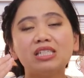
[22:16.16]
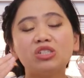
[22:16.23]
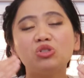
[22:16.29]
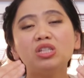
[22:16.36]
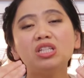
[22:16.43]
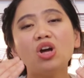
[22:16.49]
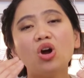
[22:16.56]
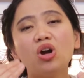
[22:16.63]
it's
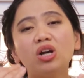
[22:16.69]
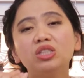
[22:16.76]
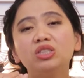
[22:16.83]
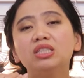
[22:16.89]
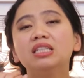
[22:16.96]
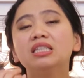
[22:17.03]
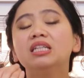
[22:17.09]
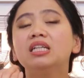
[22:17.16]
really hard
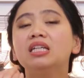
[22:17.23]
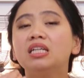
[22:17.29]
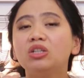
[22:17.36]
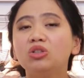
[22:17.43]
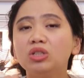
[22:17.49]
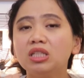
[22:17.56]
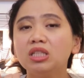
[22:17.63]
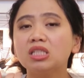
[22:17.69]
to
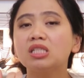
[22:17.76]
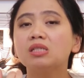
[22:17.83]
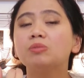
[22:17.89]
really